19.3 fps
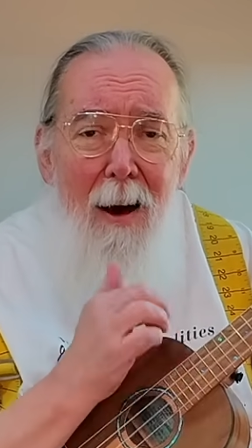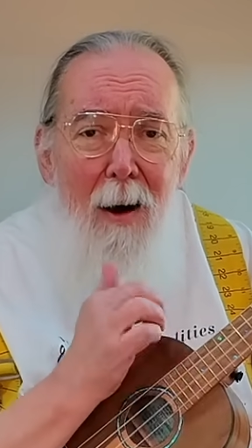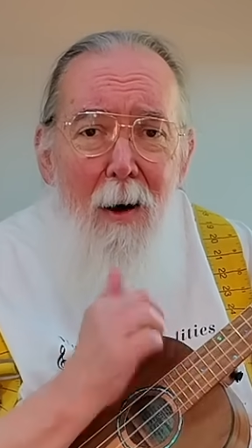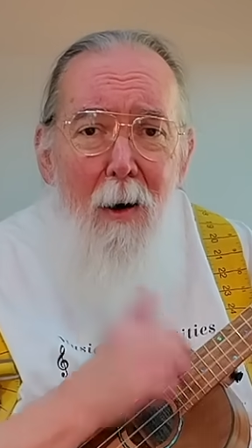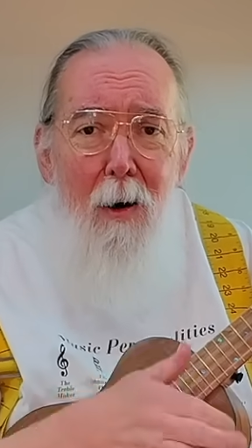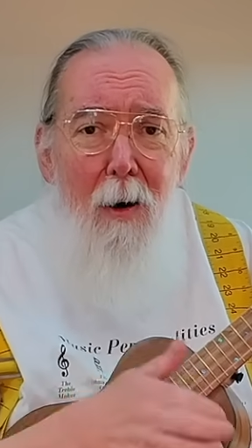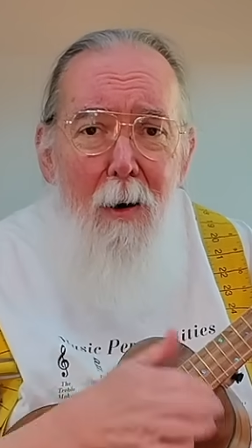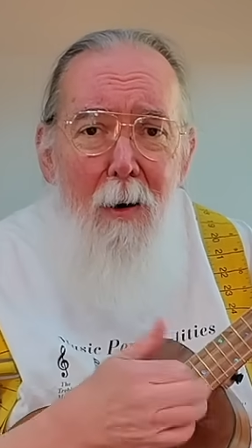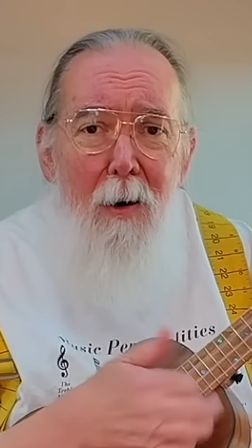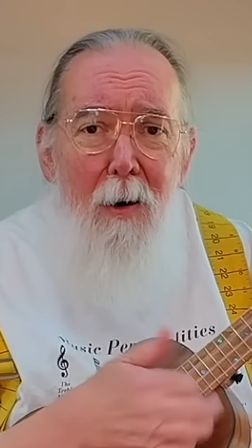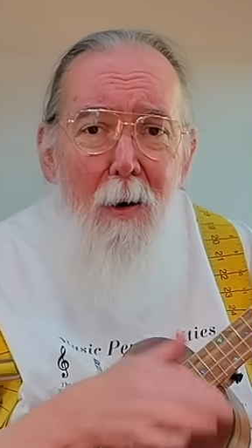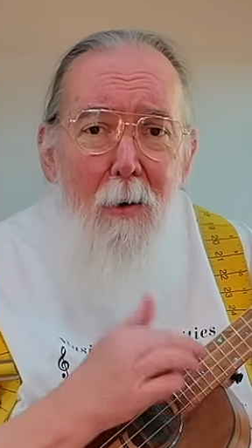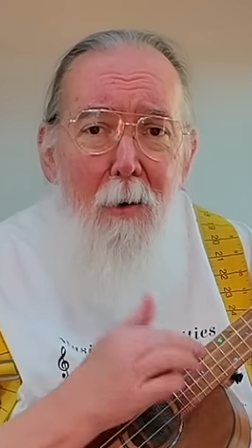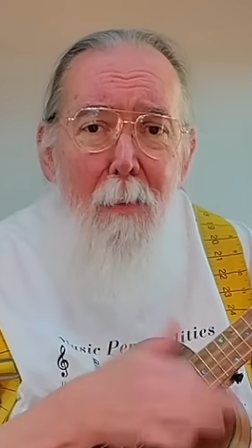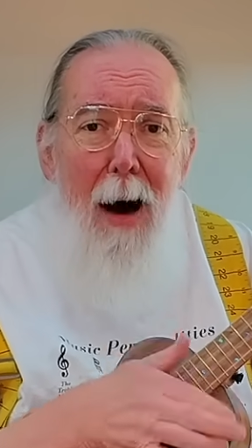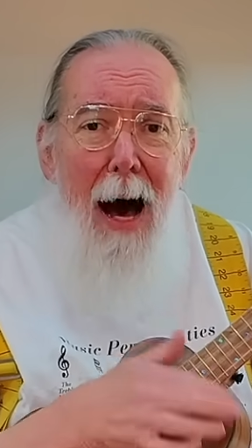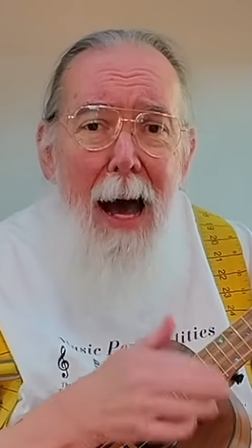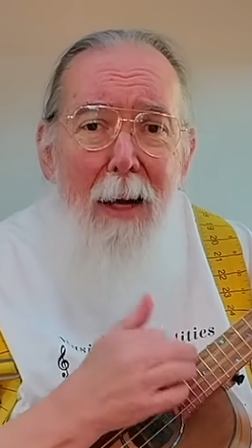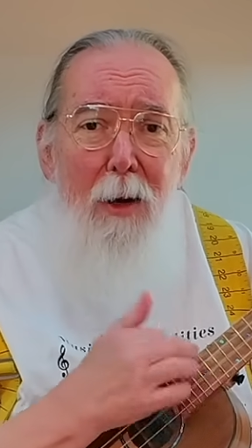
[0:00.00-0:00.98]
Oh,
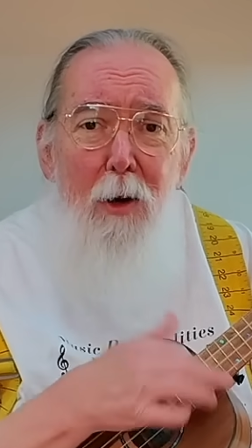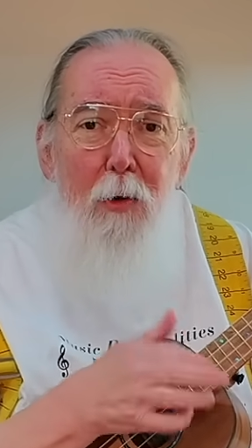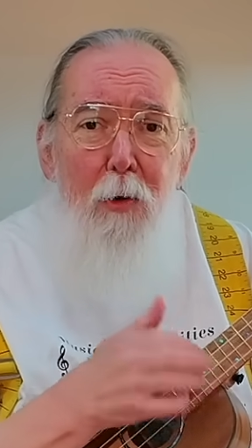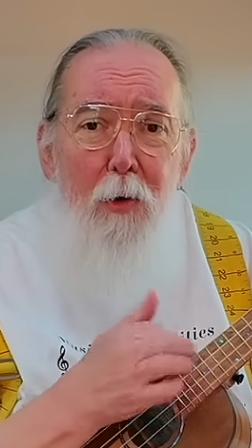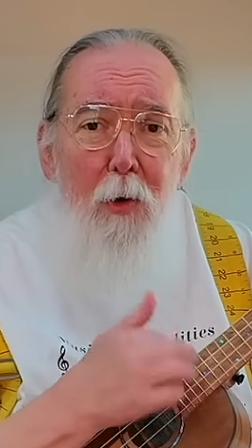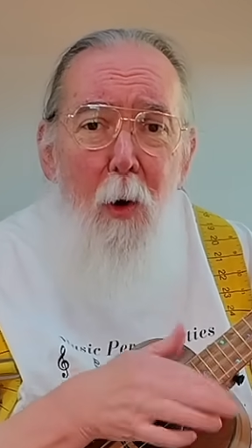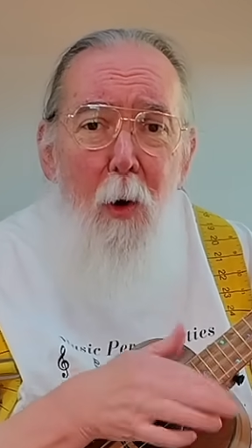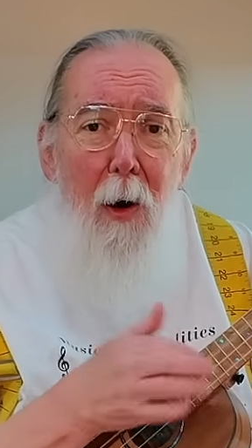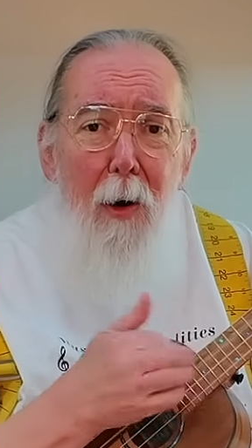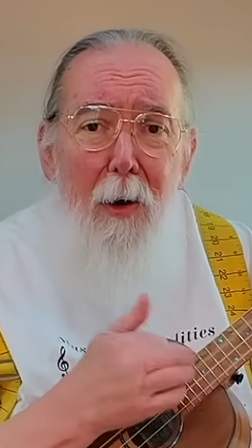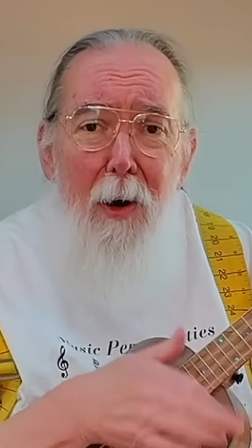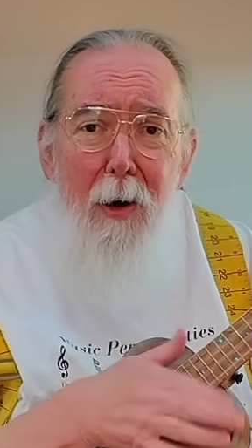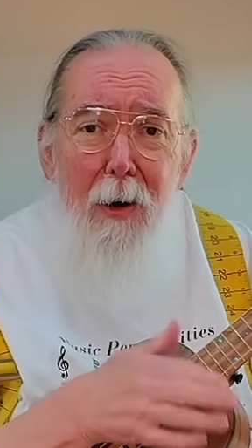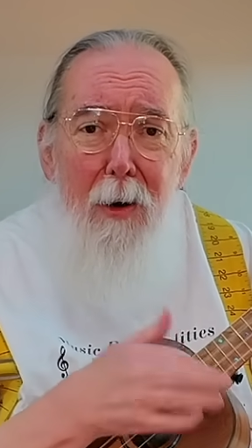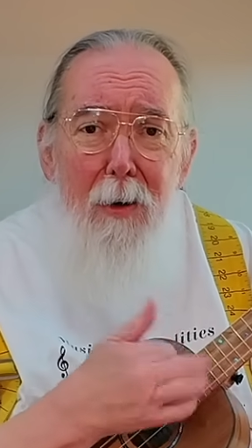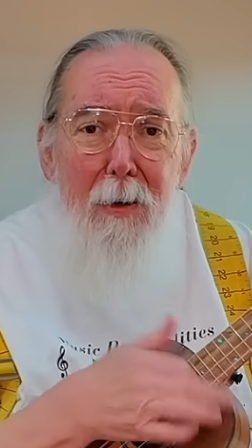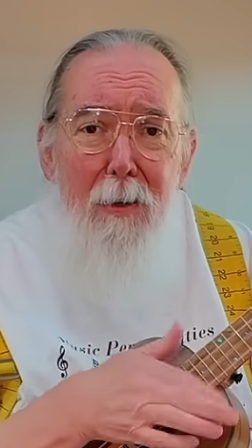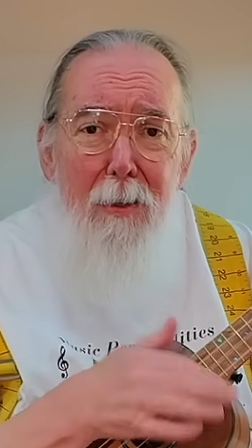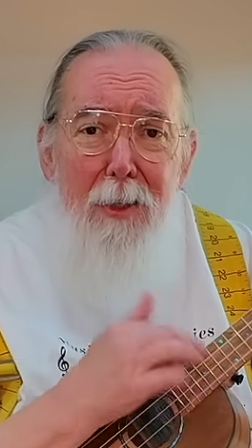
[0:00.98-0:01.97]
my New York
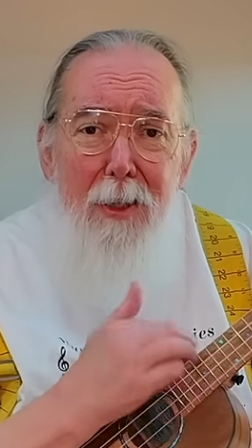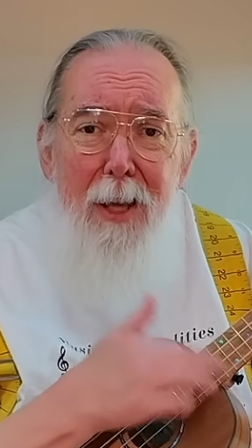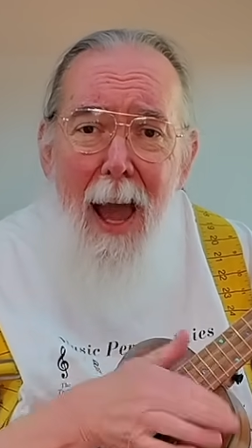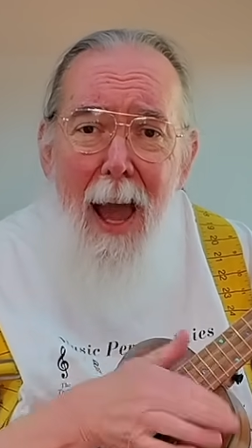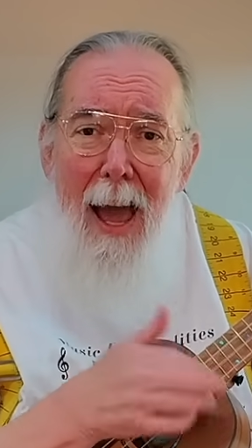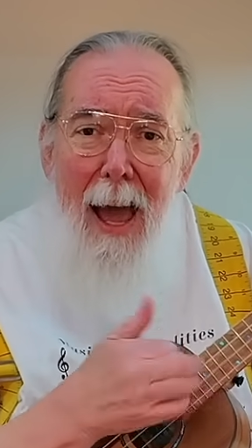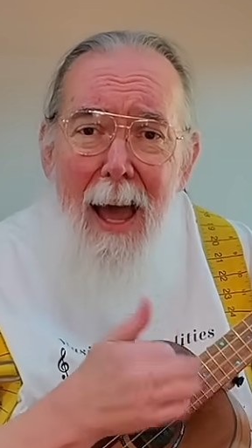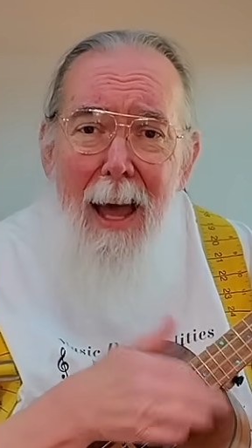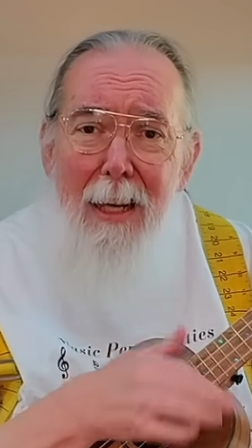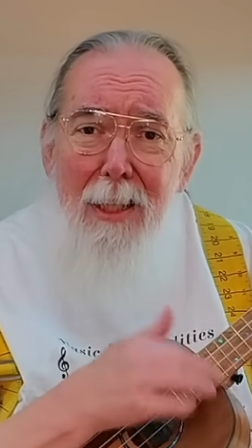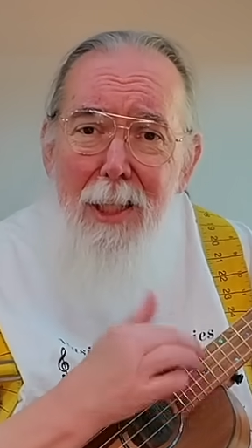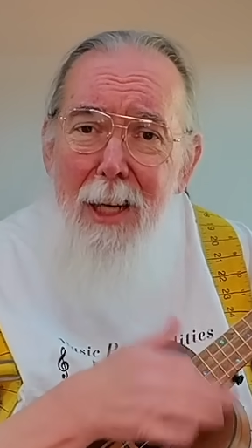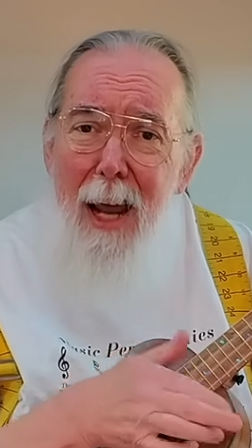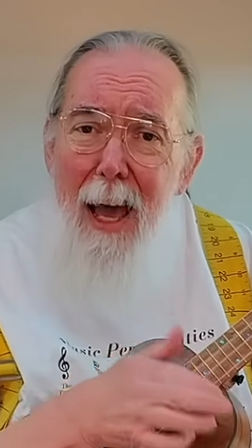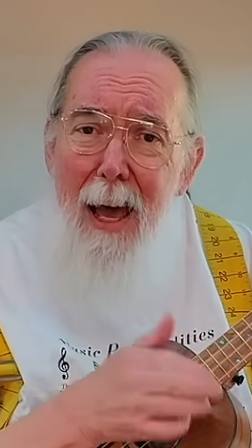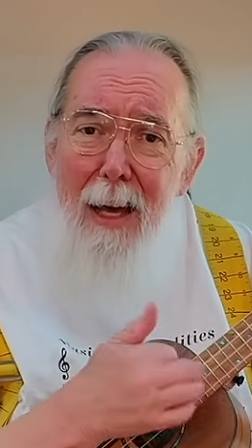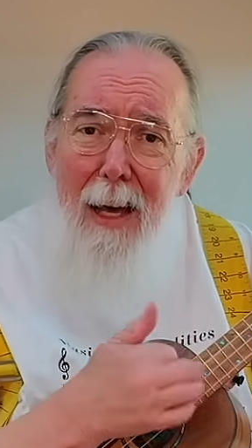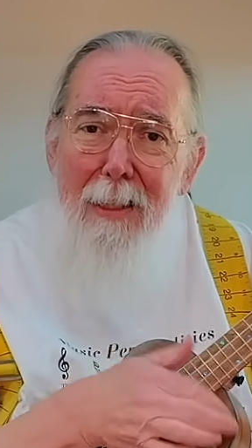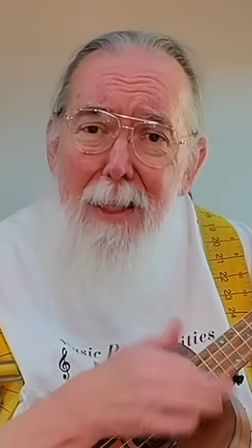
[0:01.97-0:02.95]
girls, can't you
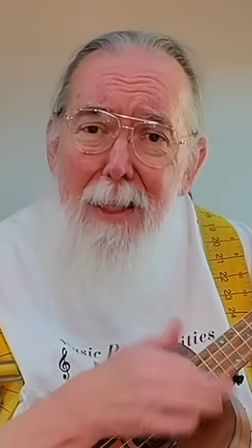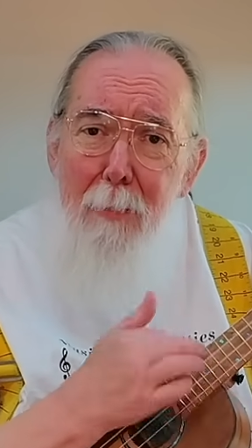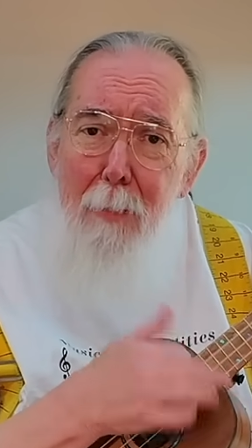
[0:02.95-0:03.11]
dance the